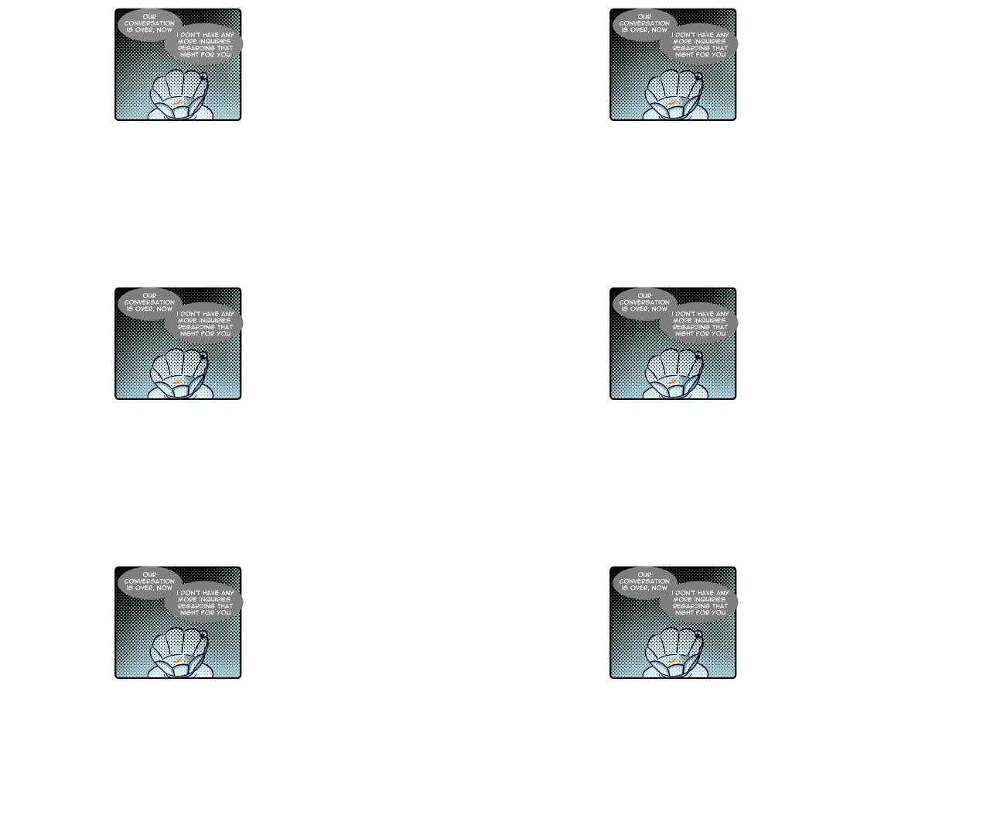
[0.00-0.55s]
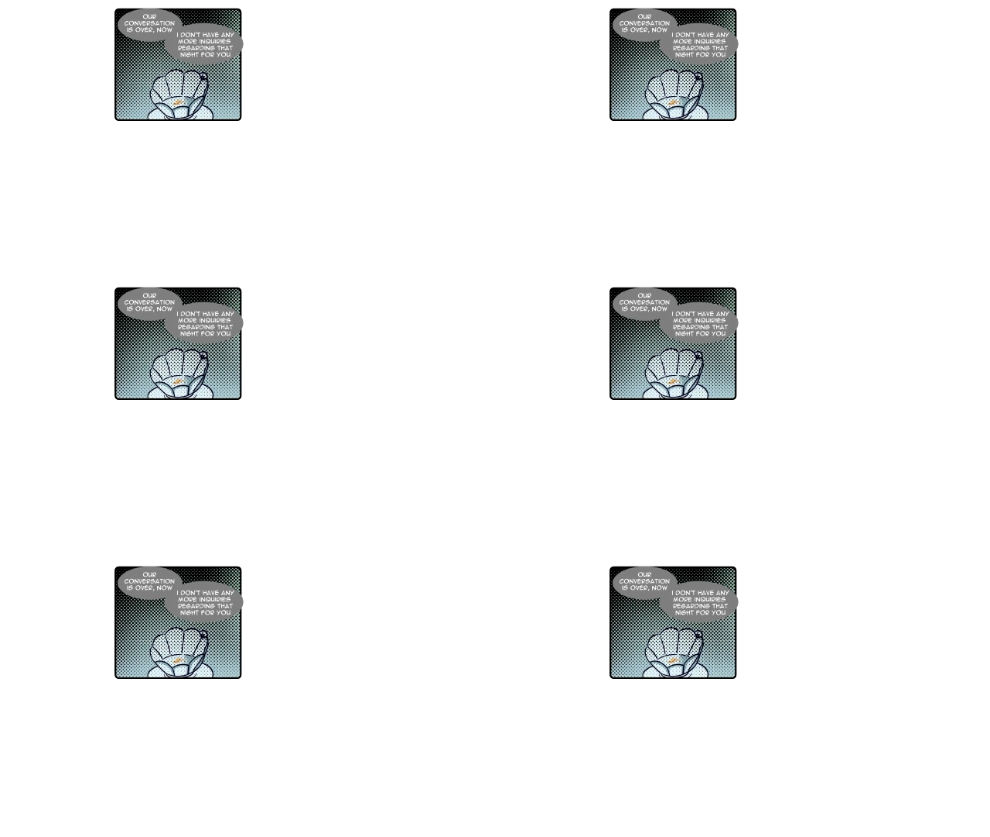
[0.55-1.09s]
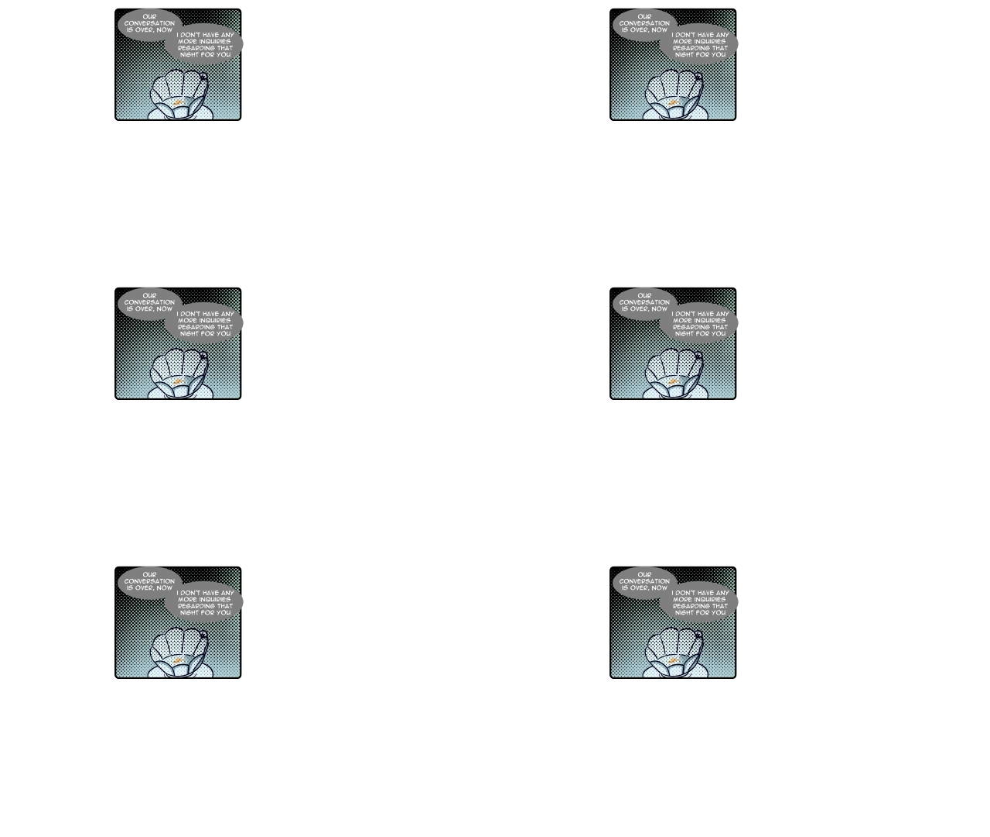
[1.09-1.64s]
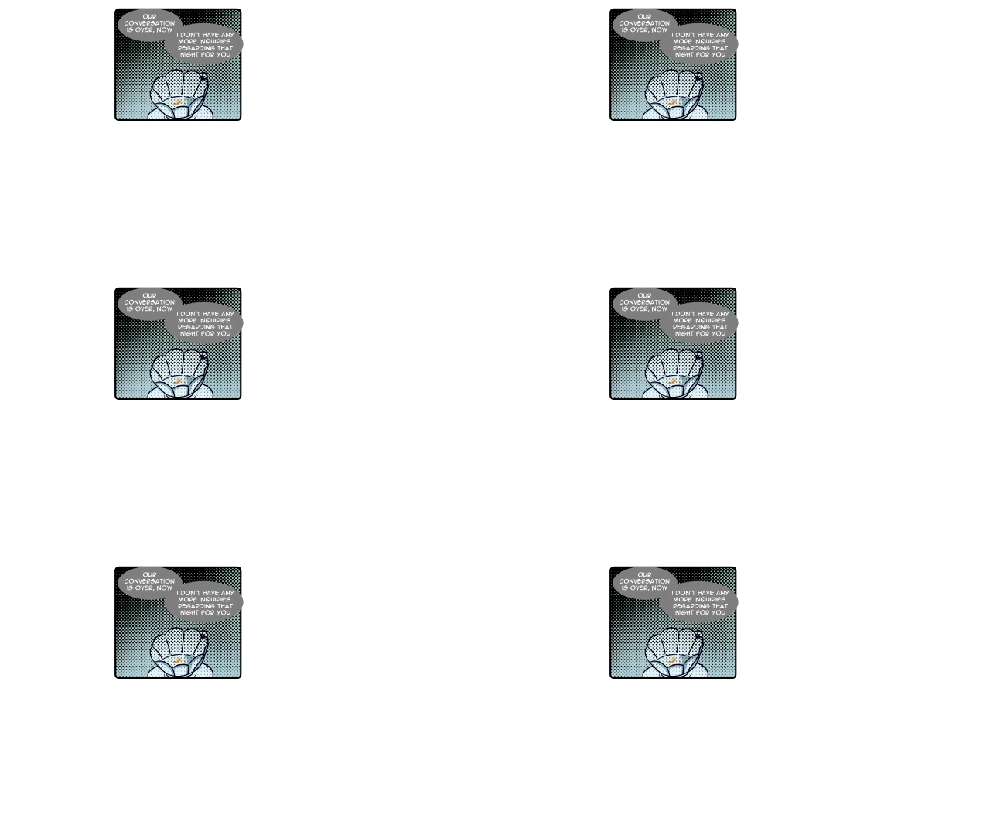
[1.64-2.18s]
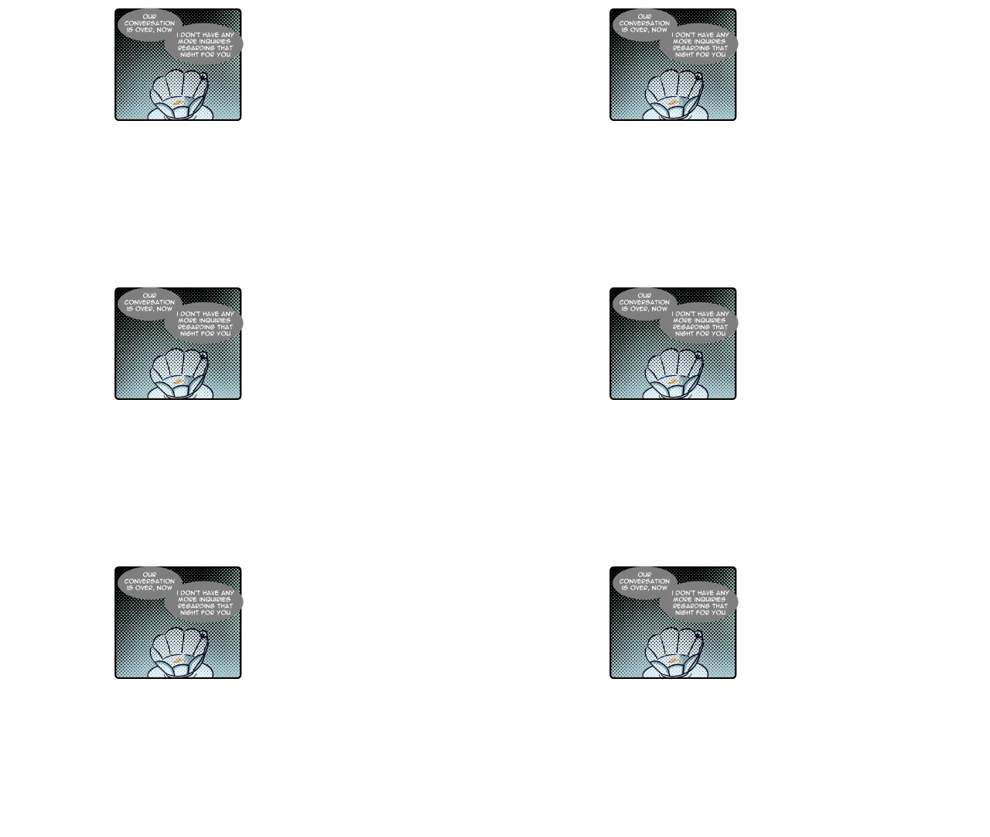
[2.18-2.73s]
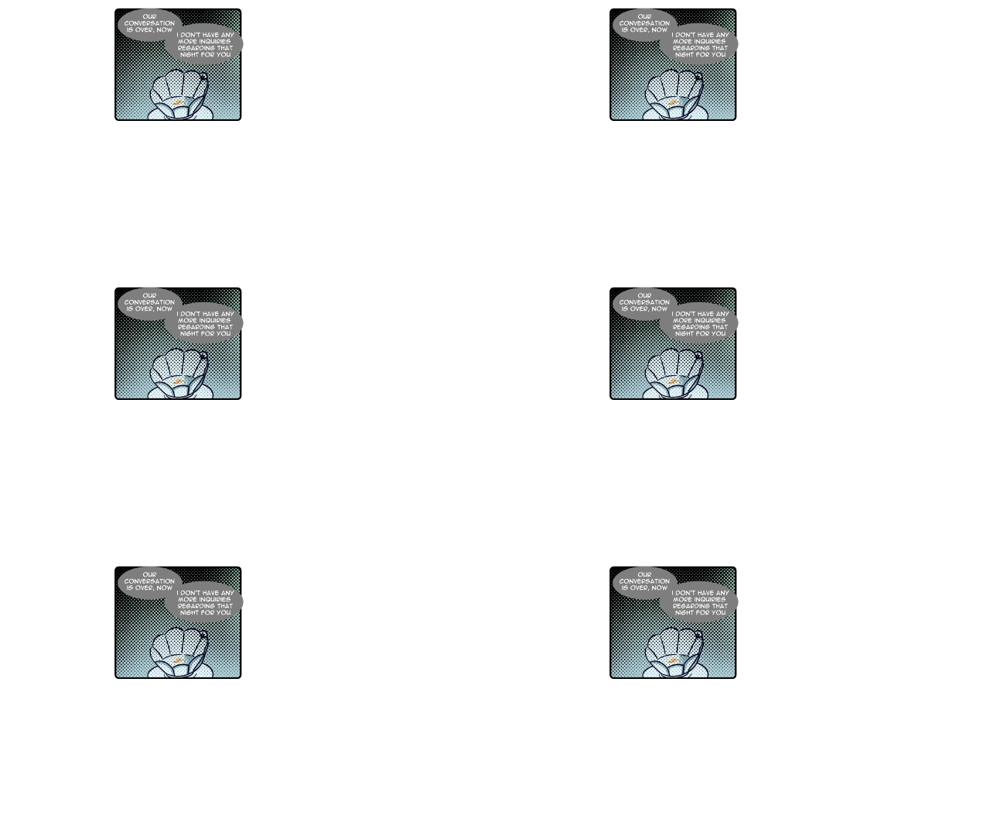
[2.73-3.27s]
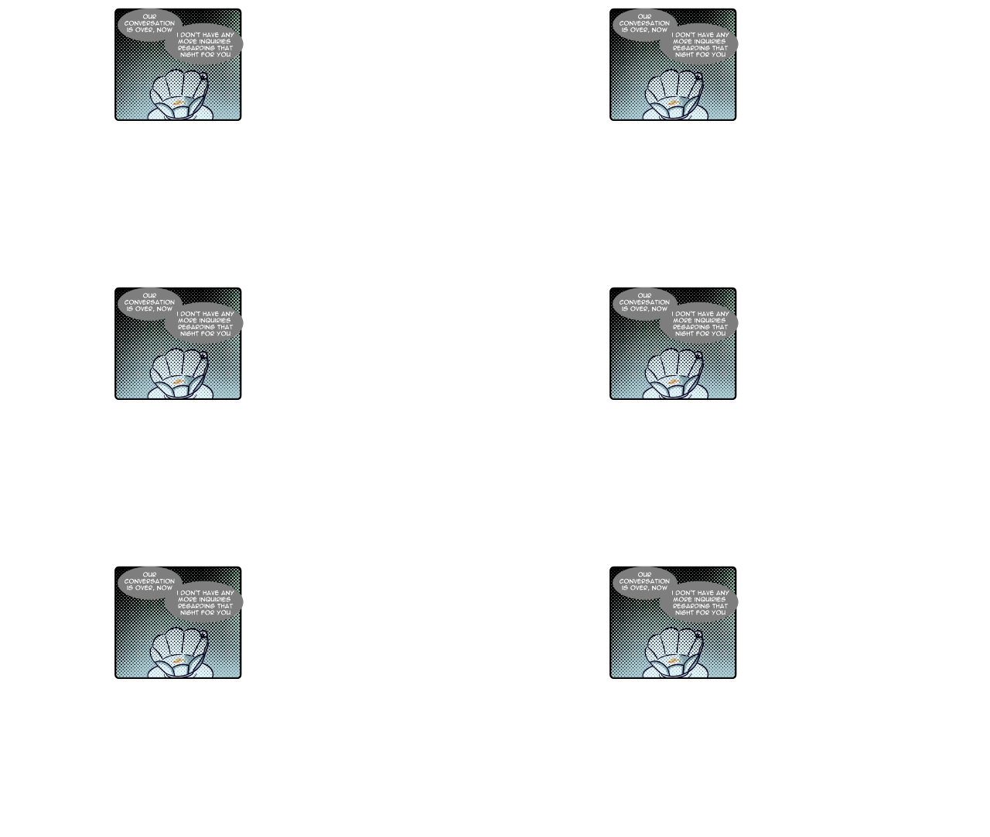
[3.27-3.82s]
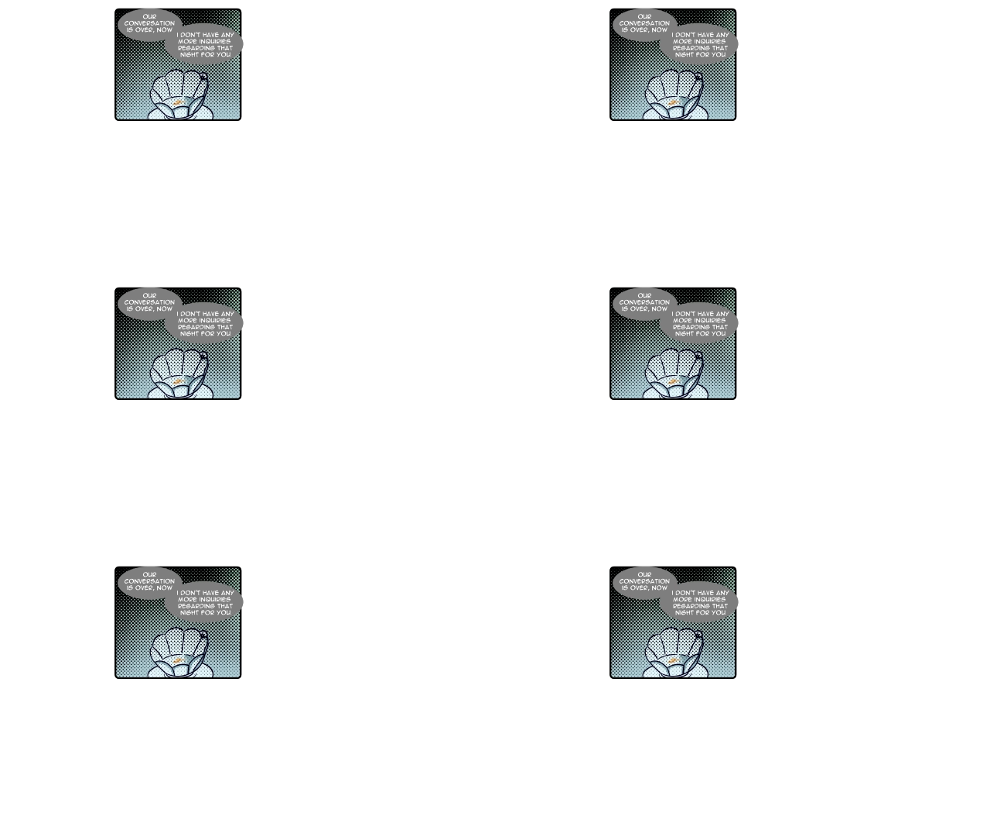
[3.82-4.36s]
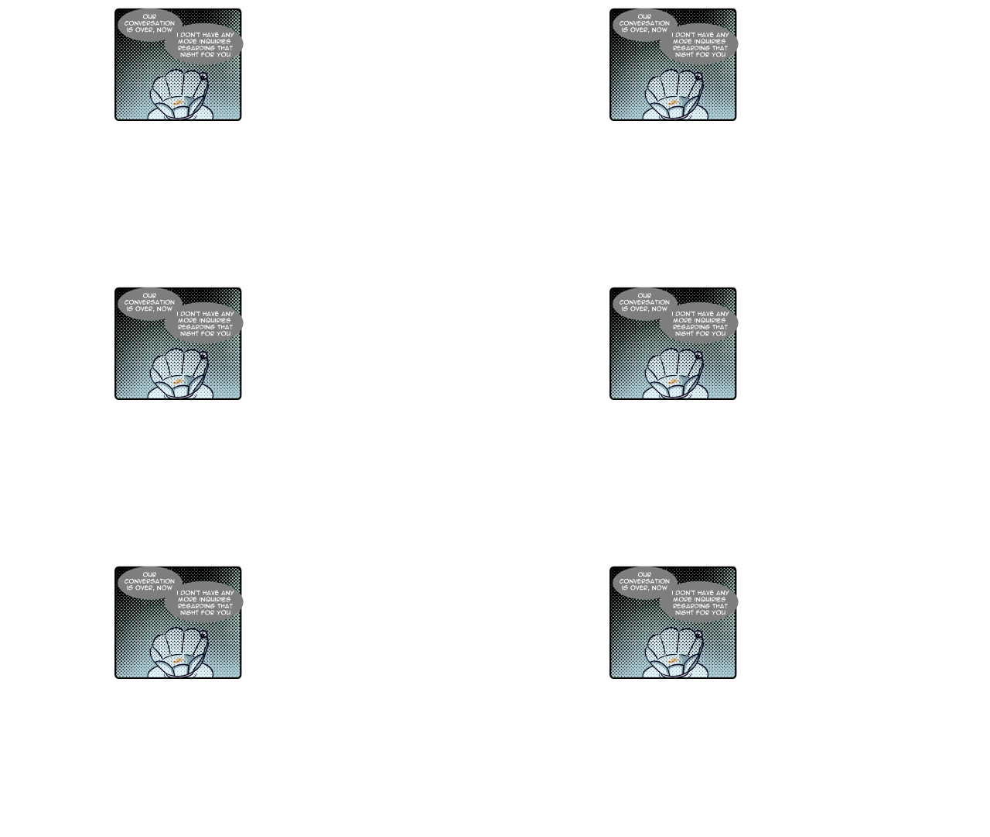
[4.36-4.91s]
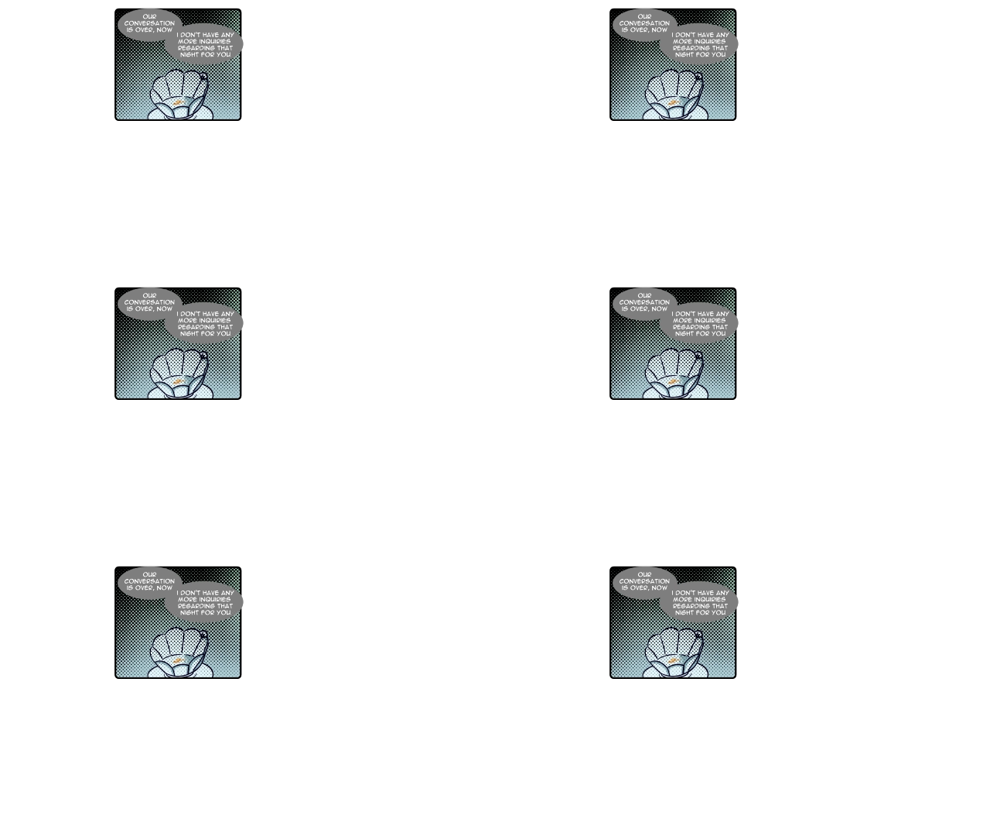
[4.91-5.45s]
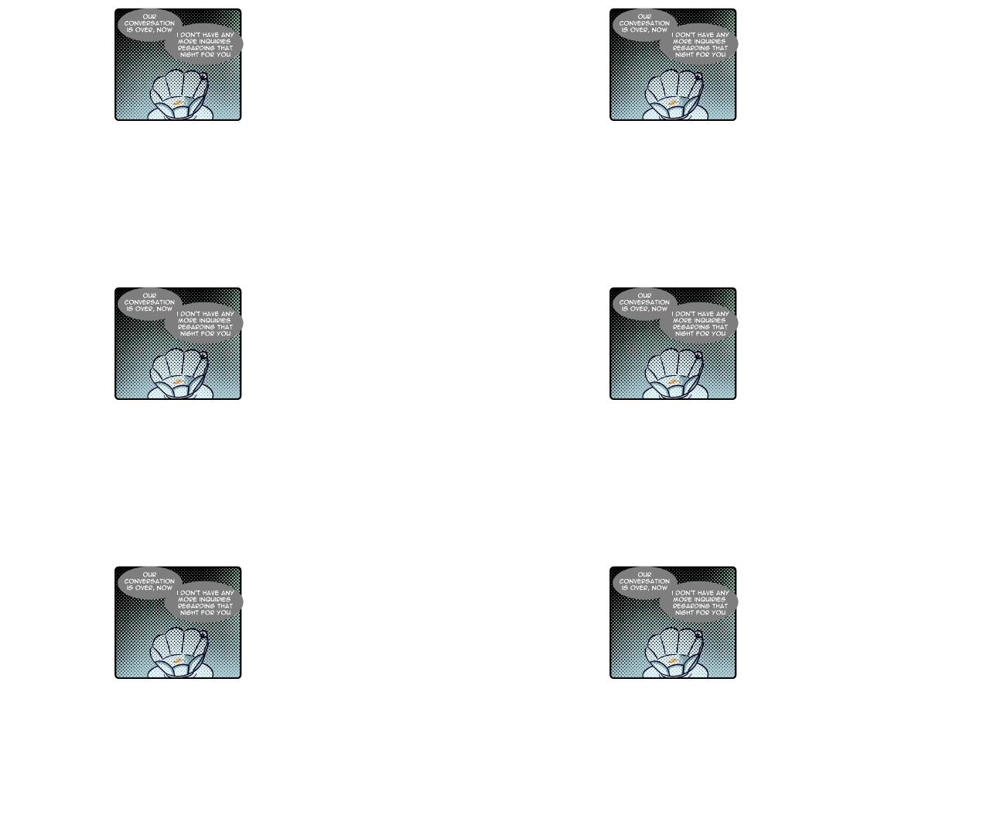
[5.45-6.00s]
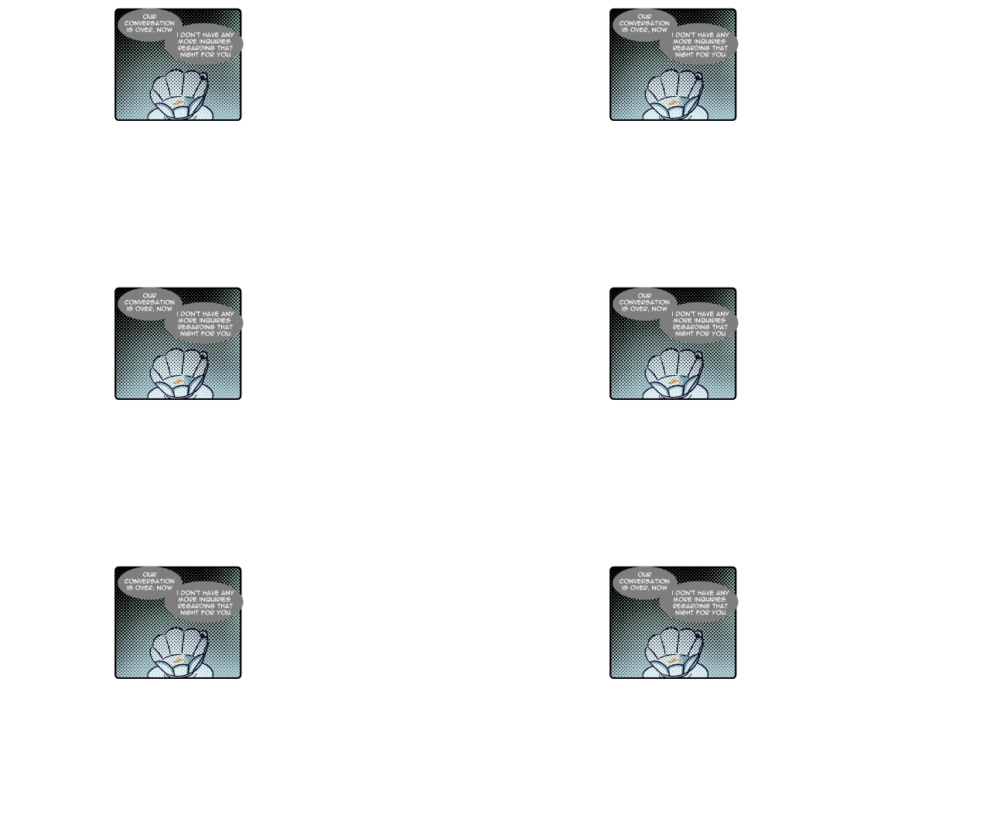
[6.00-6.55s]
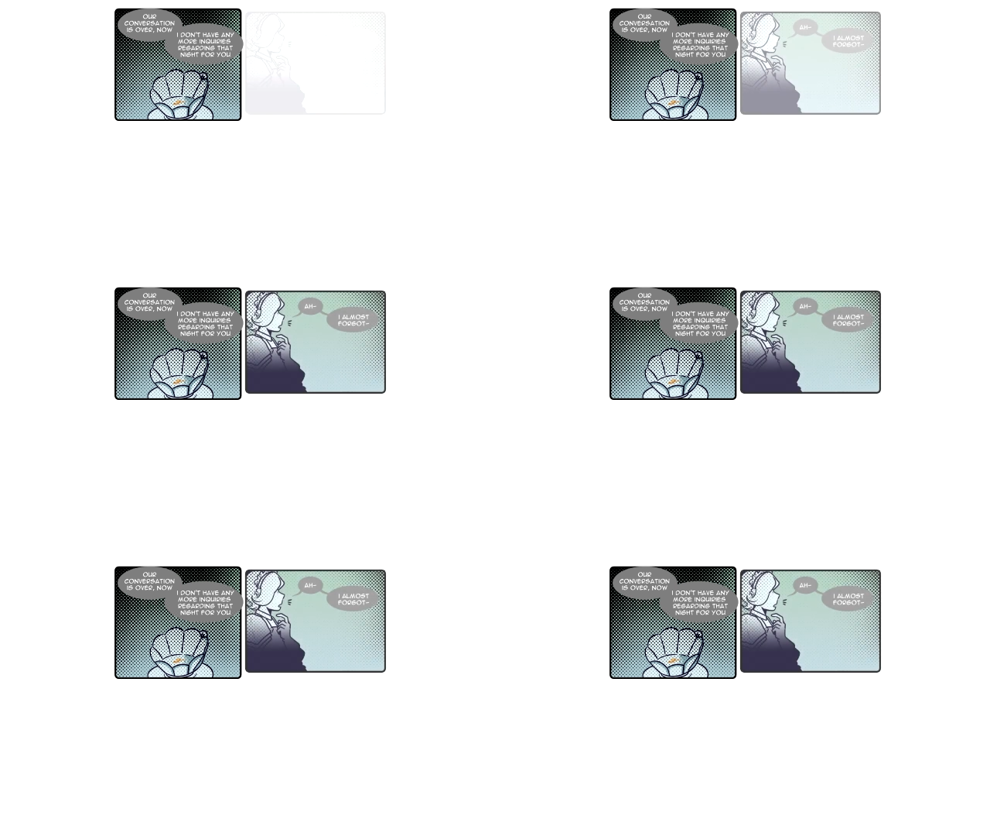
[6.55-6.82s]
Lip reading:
(no speaker visible)